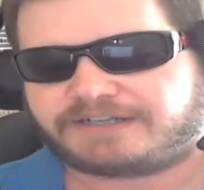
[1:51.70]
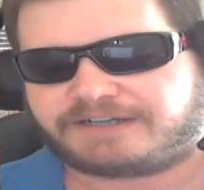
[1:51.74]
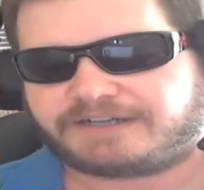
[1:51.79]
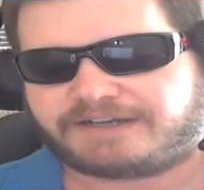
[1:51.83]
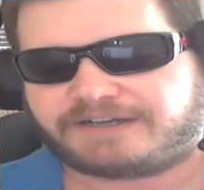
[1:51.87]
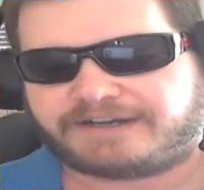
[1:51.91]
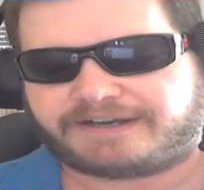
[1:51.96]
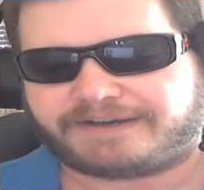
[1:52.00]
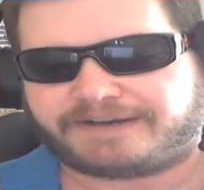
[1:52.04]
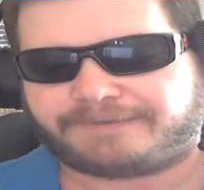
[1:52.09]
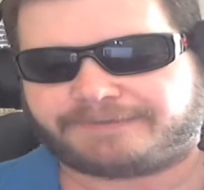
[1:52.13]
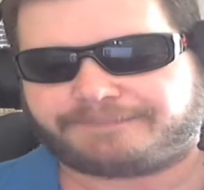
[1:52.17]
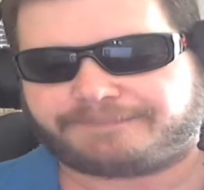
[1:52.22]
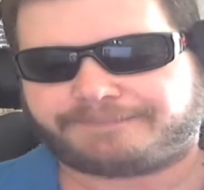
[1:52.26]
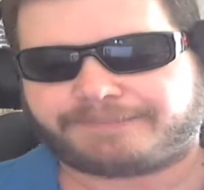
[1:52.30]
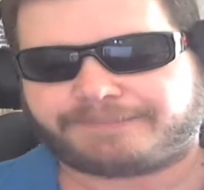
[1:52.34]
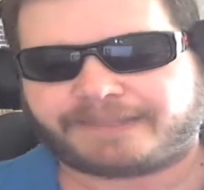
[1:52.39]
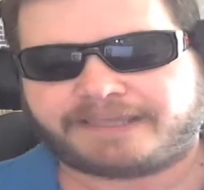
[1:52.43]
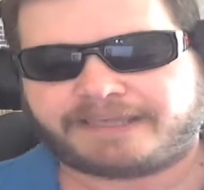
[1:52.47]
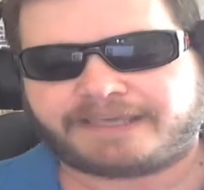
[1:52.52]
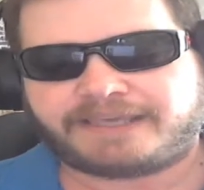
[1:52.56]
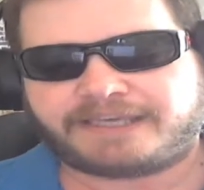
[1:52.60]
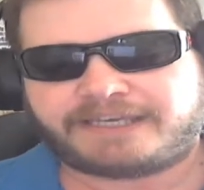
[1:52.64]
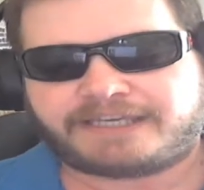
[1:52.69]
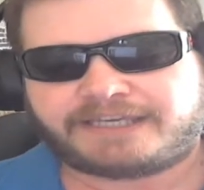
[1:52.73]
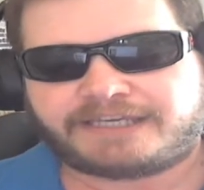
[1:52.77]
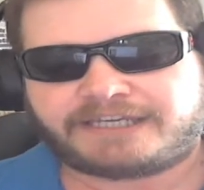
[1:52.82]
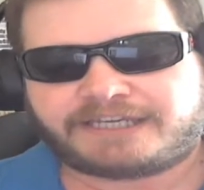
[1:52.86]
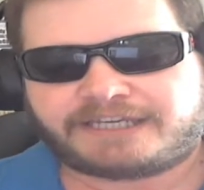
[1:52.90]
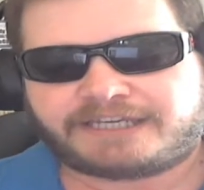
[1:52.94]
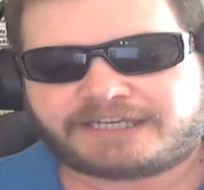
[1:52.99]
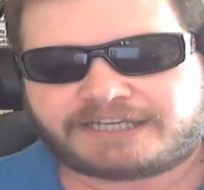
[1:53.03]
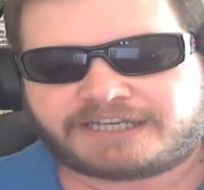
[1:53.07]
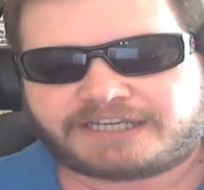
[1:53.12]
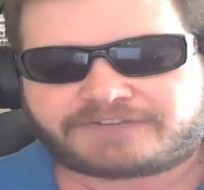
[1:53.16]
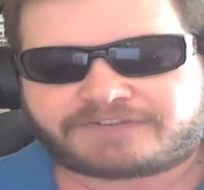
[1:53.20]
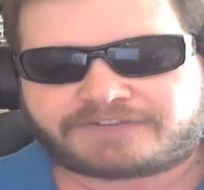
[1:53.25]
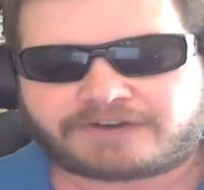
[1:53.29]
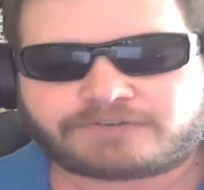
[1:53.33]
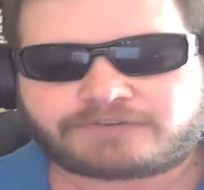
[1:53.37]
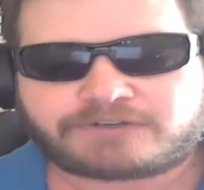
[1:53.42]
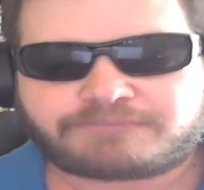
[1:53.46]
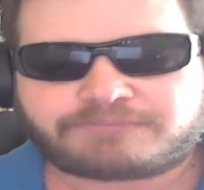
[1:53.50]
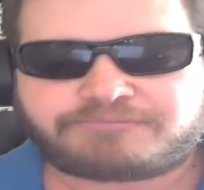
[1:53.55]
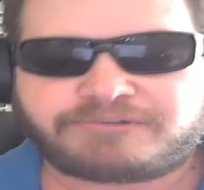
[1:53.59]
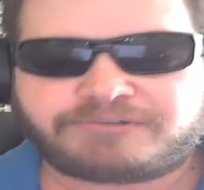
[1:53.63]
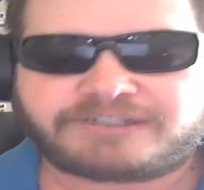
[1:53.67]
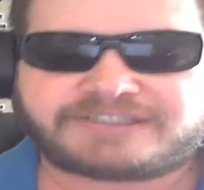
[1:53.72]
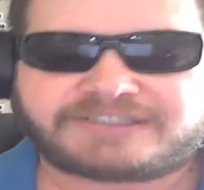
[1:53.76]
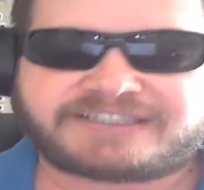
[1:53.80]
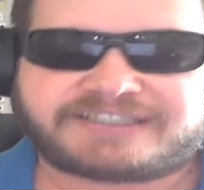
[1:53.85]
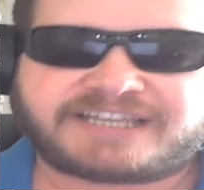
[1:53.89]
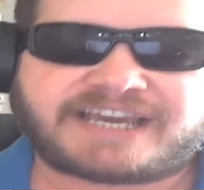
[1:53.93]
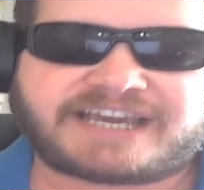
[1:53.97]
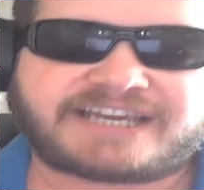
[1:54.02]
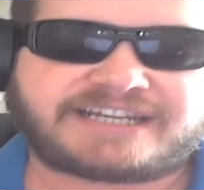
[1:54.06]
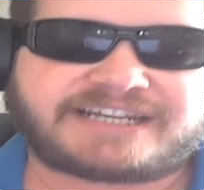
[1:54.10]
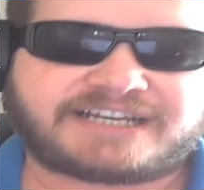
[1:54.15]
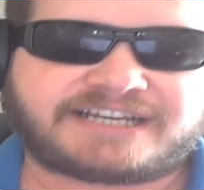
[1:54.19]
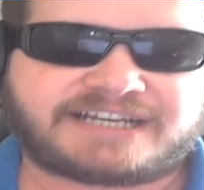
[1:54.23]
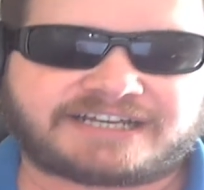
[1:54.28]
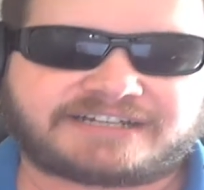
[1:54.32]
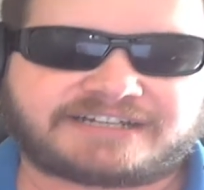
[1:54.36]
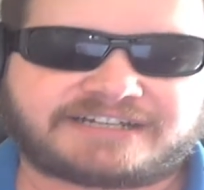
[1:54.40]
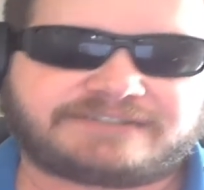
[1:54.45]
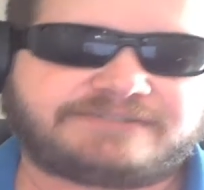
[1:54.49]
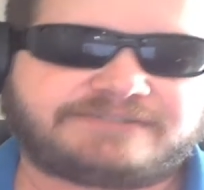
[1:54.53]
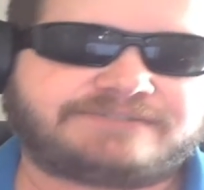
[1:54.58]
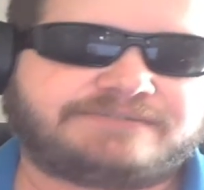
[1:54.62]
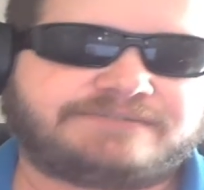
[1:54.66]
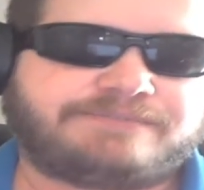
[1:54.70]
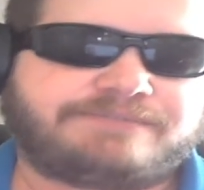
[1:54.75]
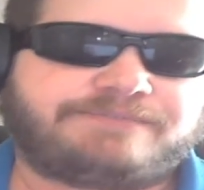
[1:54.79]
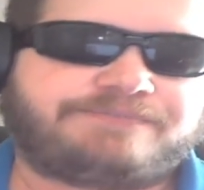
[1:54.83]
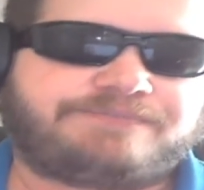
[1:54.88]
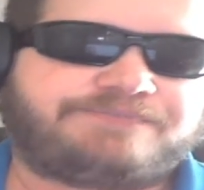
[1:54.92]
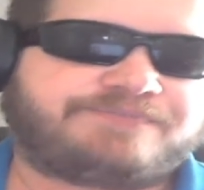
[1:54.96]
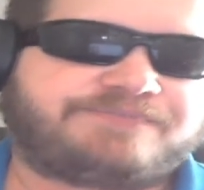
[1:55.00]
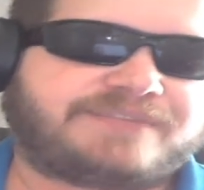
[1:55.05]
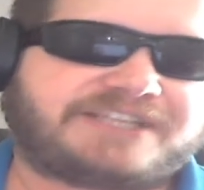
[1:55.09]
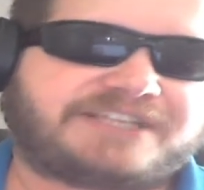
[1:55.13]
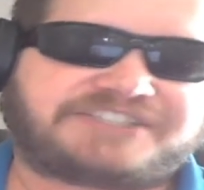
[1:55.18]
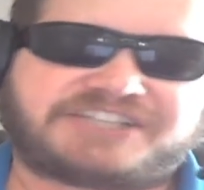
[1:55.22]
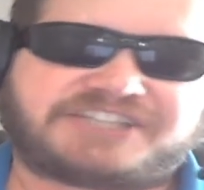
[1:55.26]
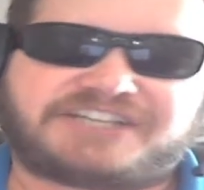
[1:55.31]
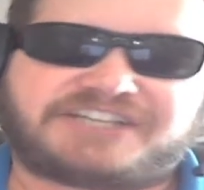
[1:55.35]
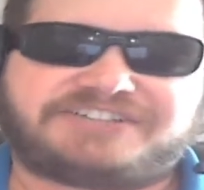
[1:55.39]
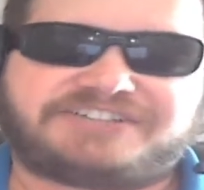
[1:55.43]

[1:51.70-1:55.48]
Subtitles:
If I were to put that, let's say